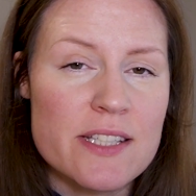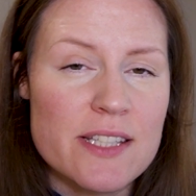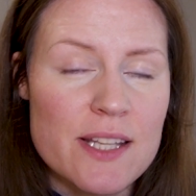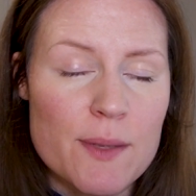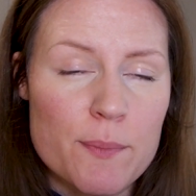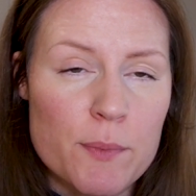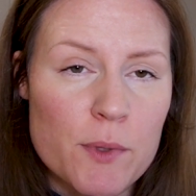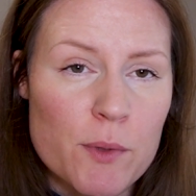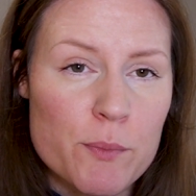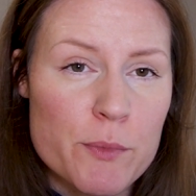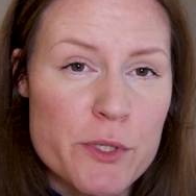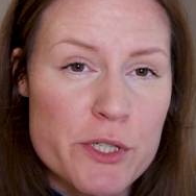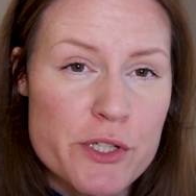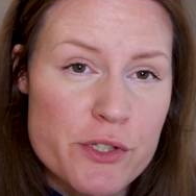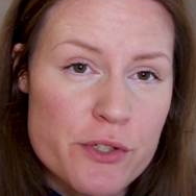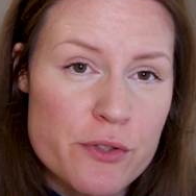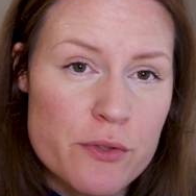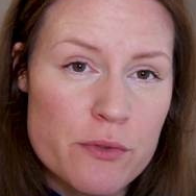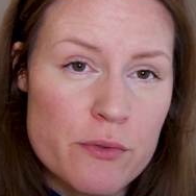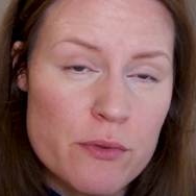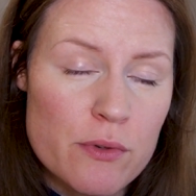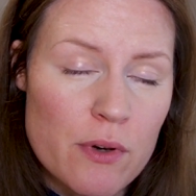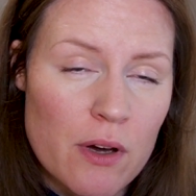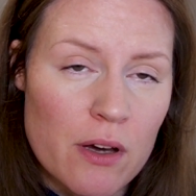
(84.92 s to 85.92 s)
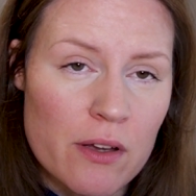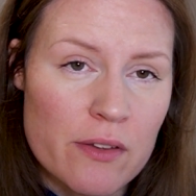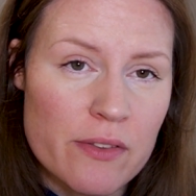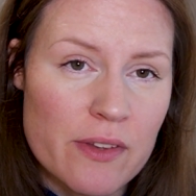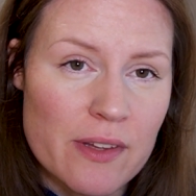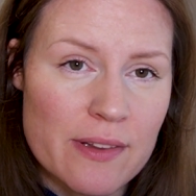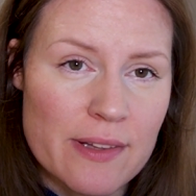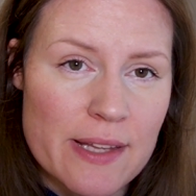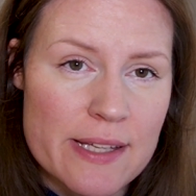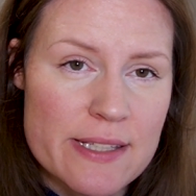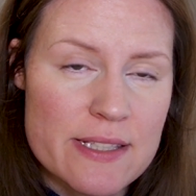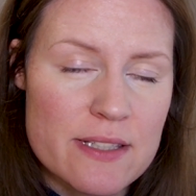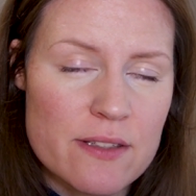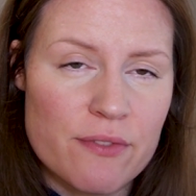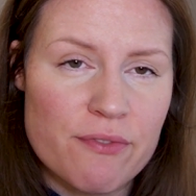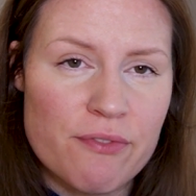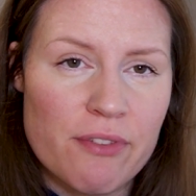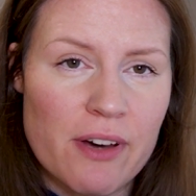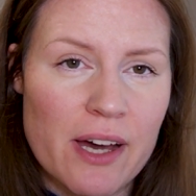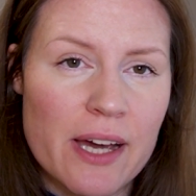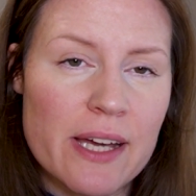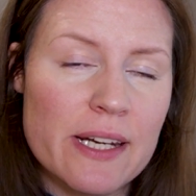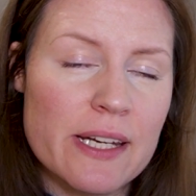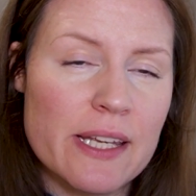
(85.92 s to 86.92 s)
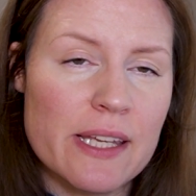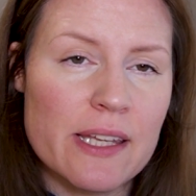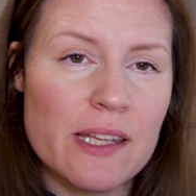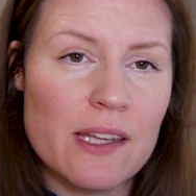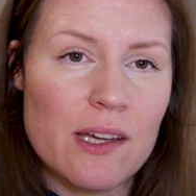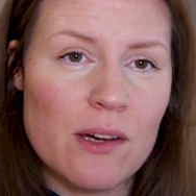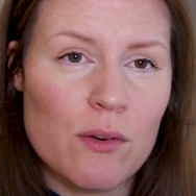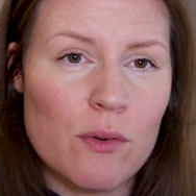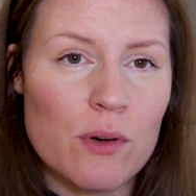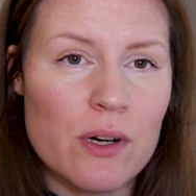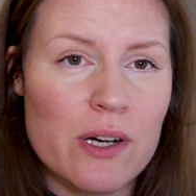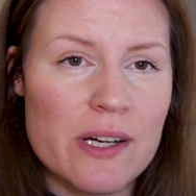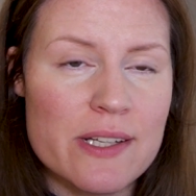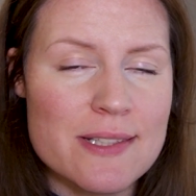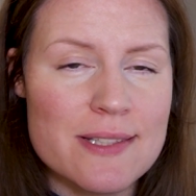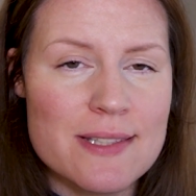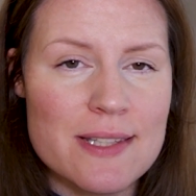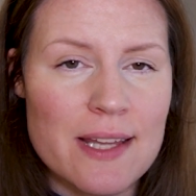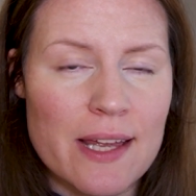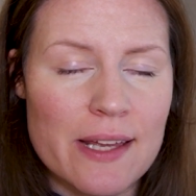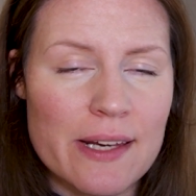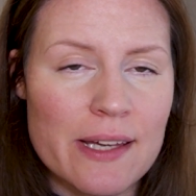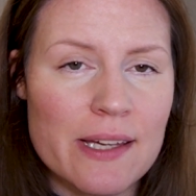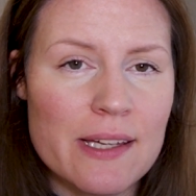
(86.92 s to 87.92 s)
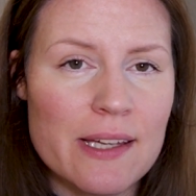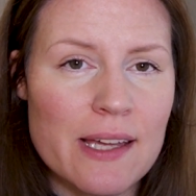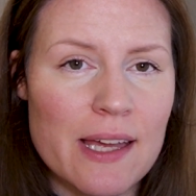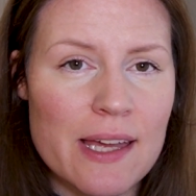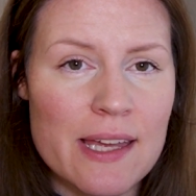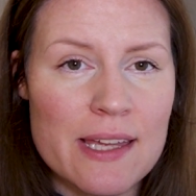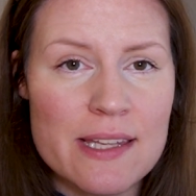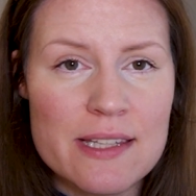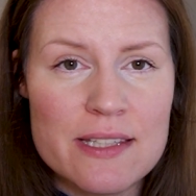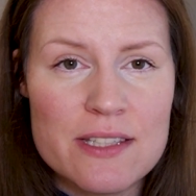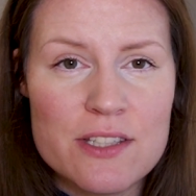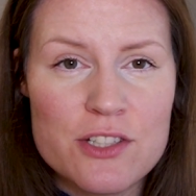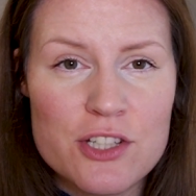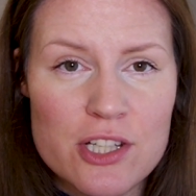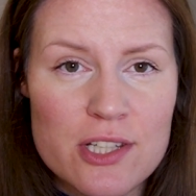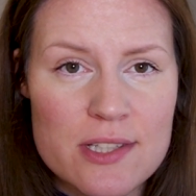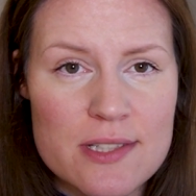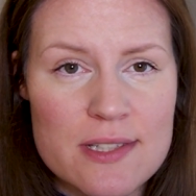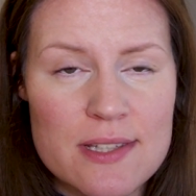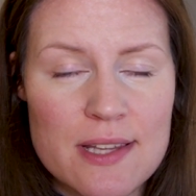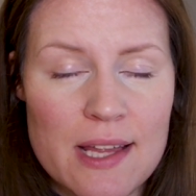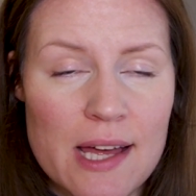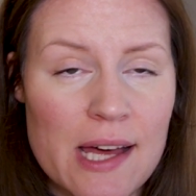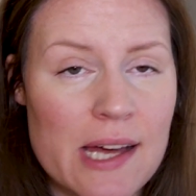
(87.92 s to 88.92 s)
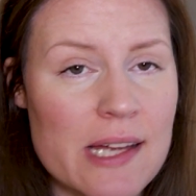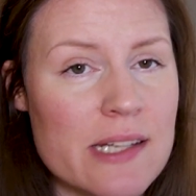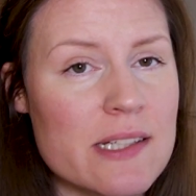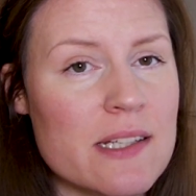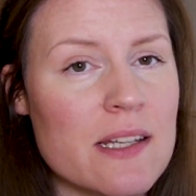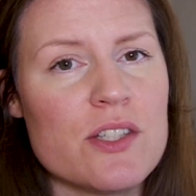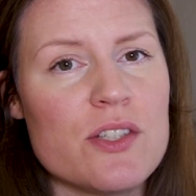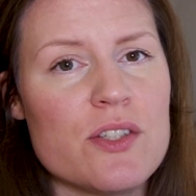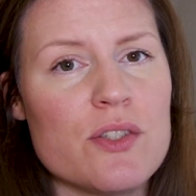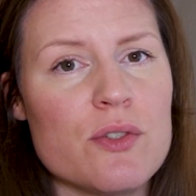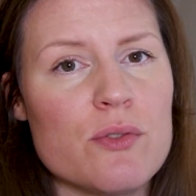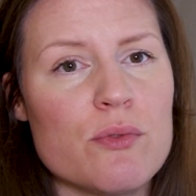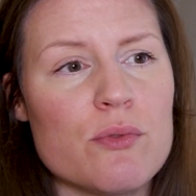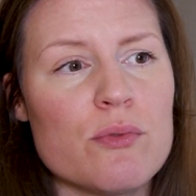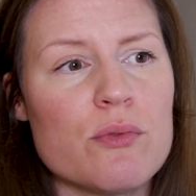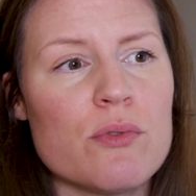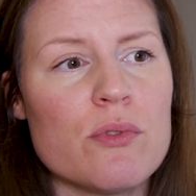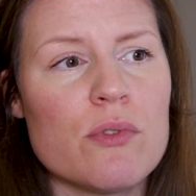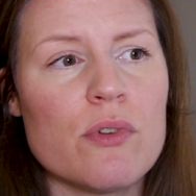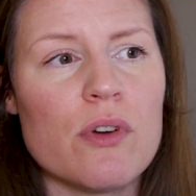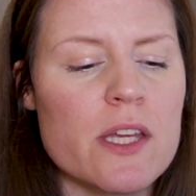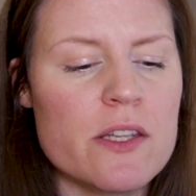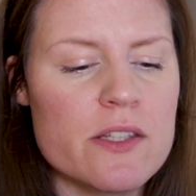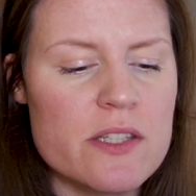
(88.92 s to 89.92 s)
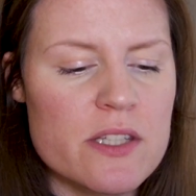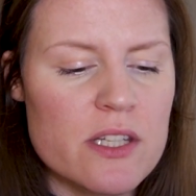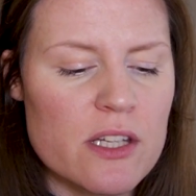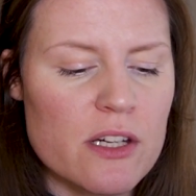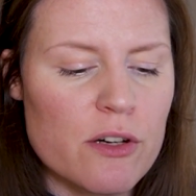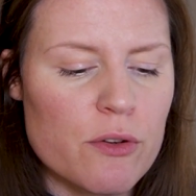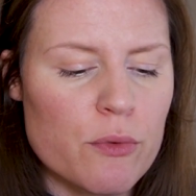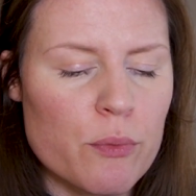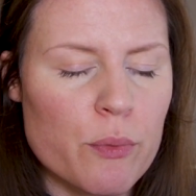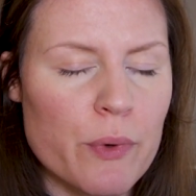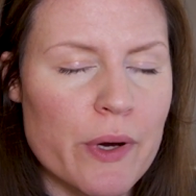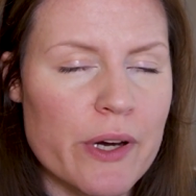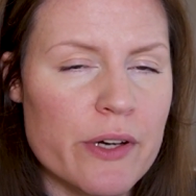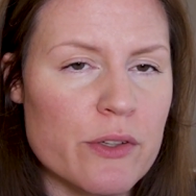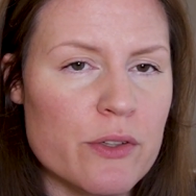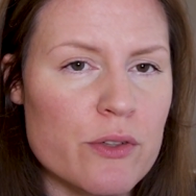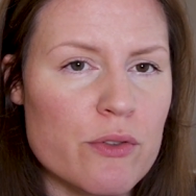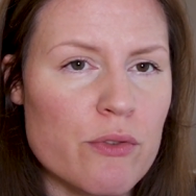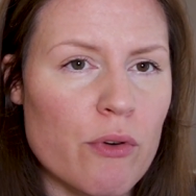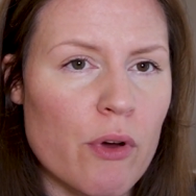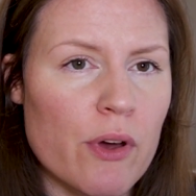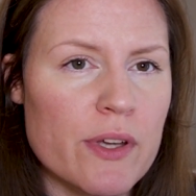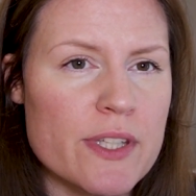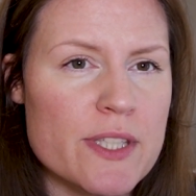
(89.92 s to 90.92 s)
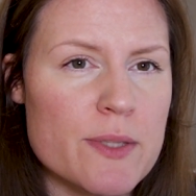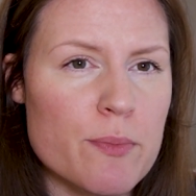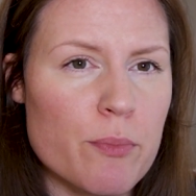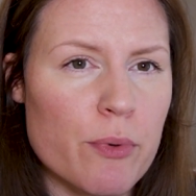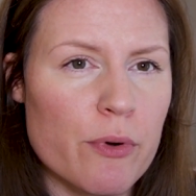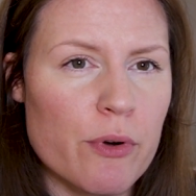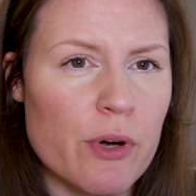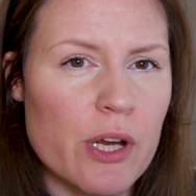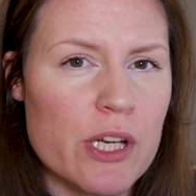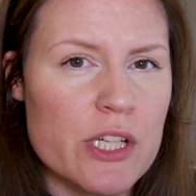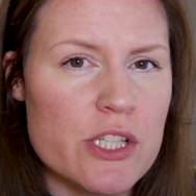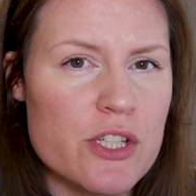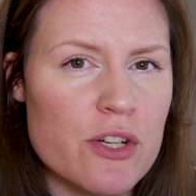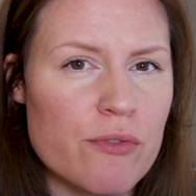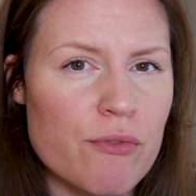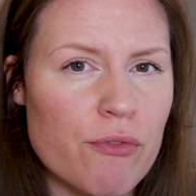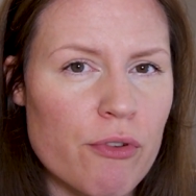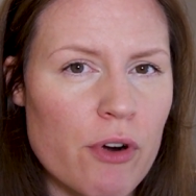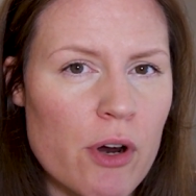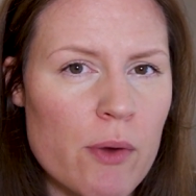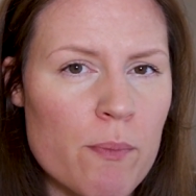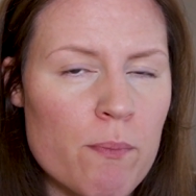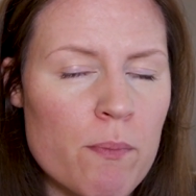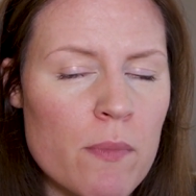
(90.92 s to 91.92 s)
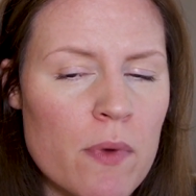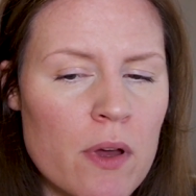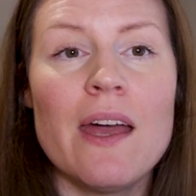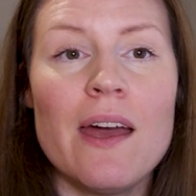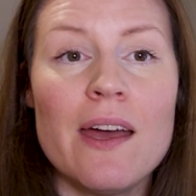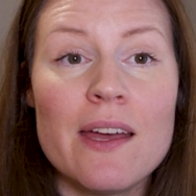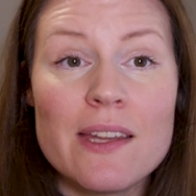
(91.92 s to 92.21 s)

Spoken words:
step number 2 on the list of finding your aesthetic is just that, to consider where you draw inspiration from.